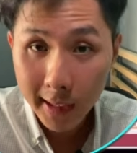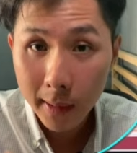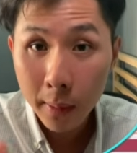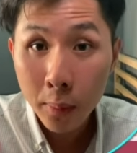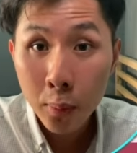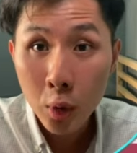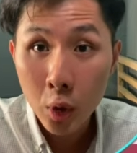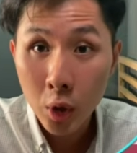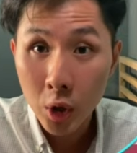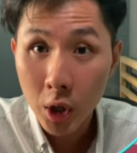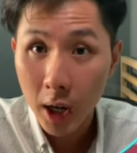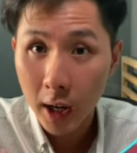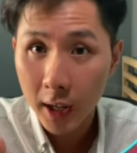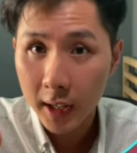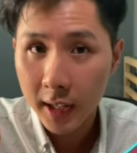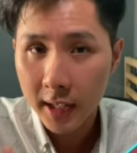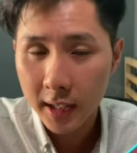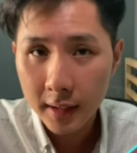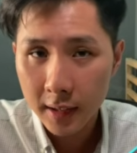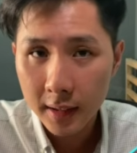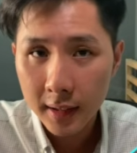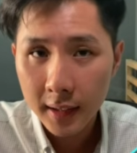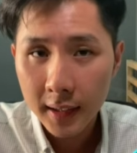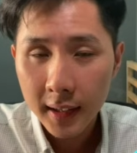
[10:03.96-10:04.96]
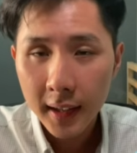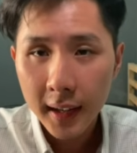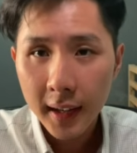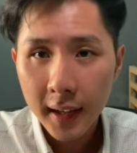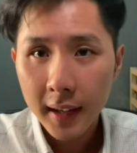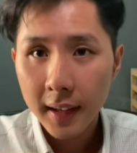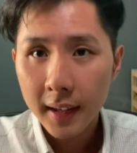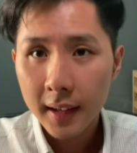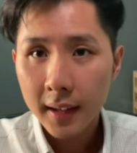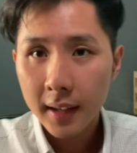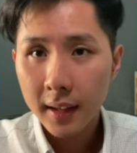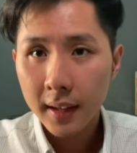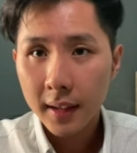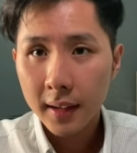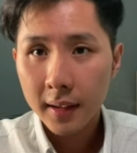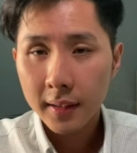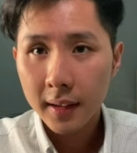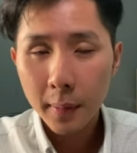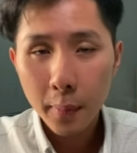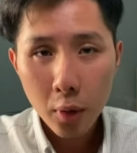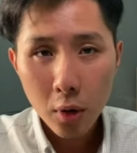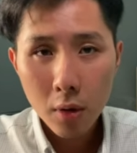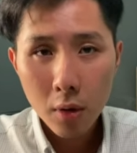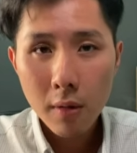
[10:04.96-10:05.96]
a product here,
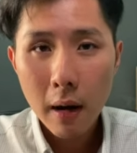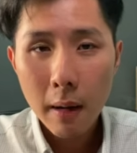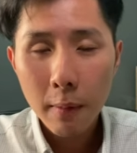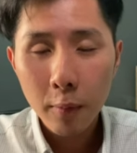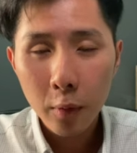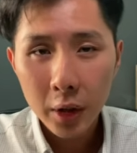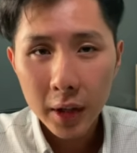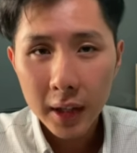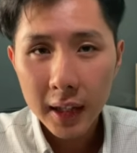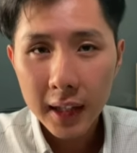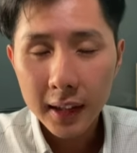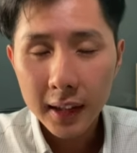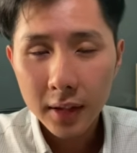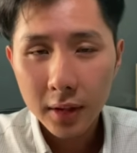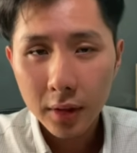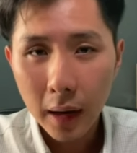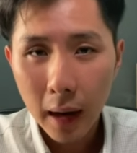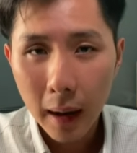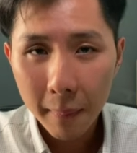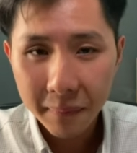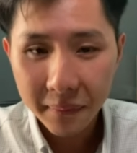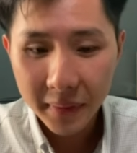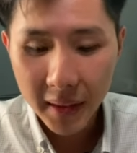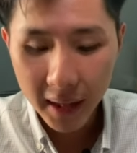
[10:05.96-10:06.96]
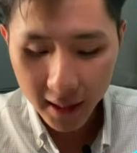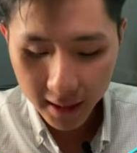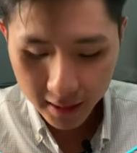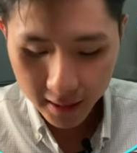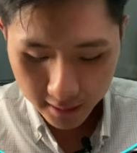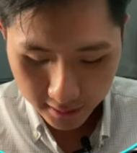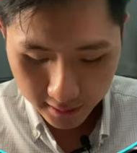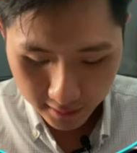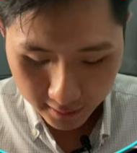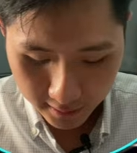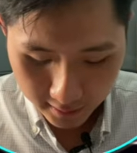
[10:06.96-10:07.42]
the program will need to update